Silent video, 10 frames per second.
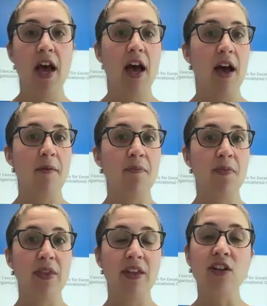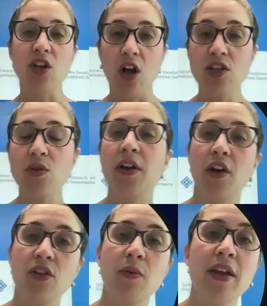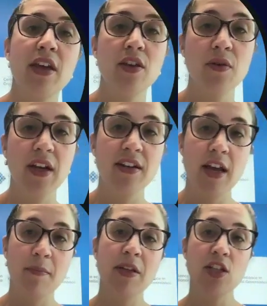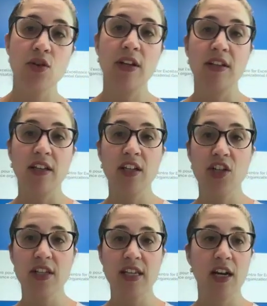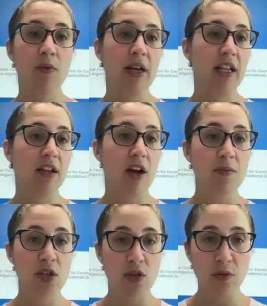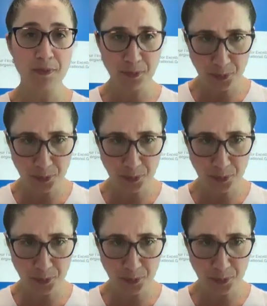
There's also another way that you can demonstrate diligence here when it comes to